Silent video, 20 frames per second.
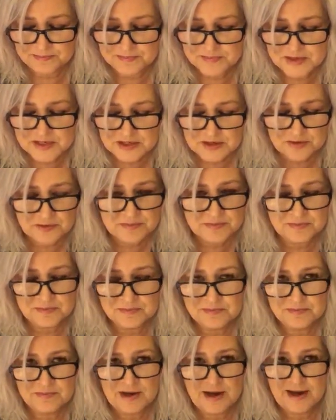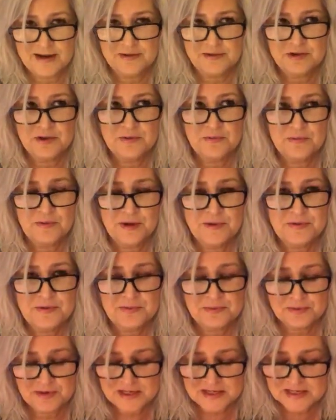so I don't know what
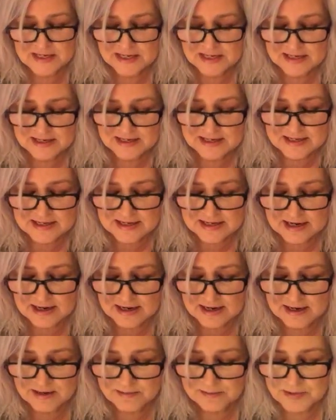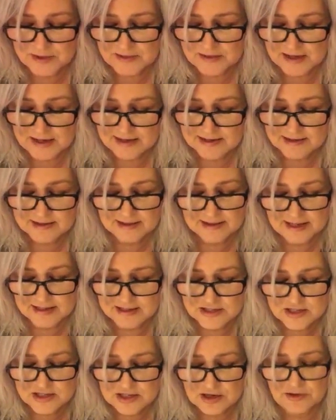the reason is, but they
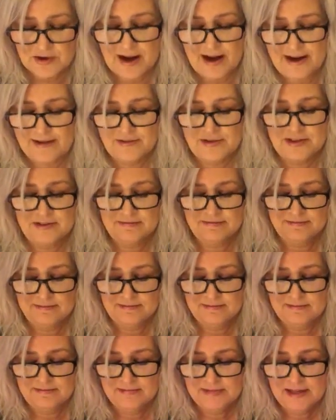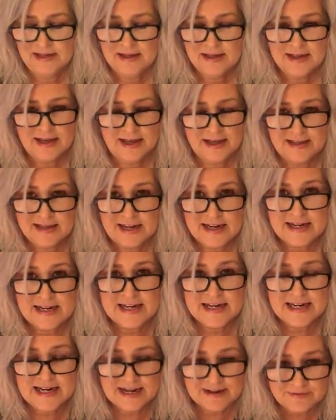just don't have it, and they
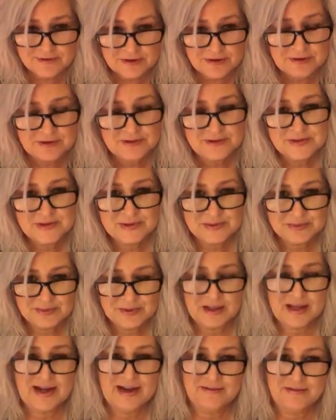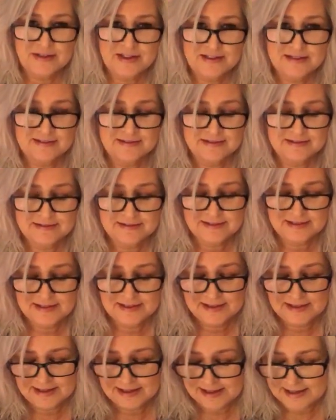never will have it.
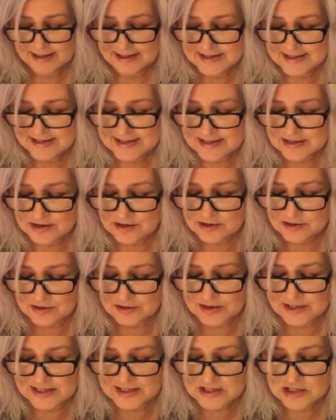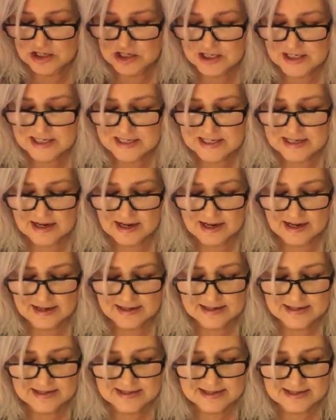And so it's just not,
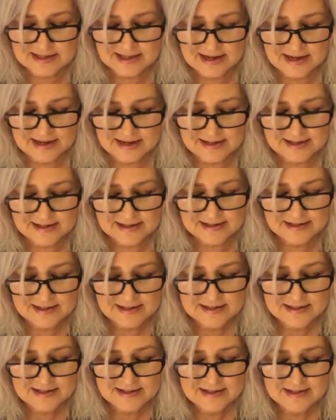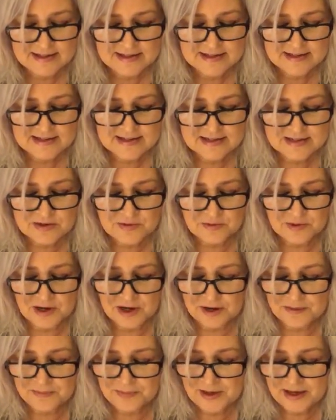it's like
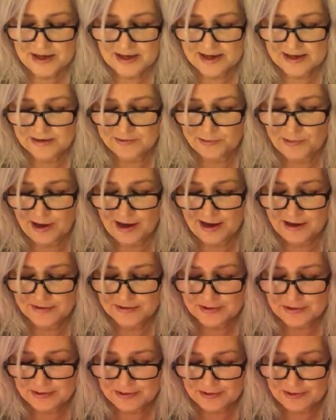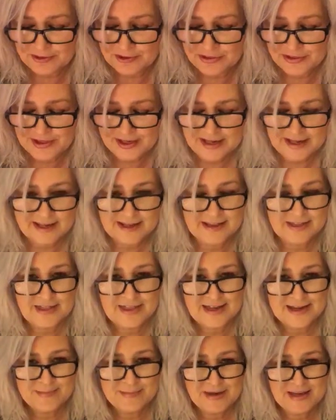square peg round hole thing, a
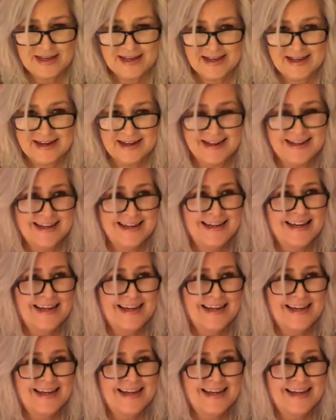theme again.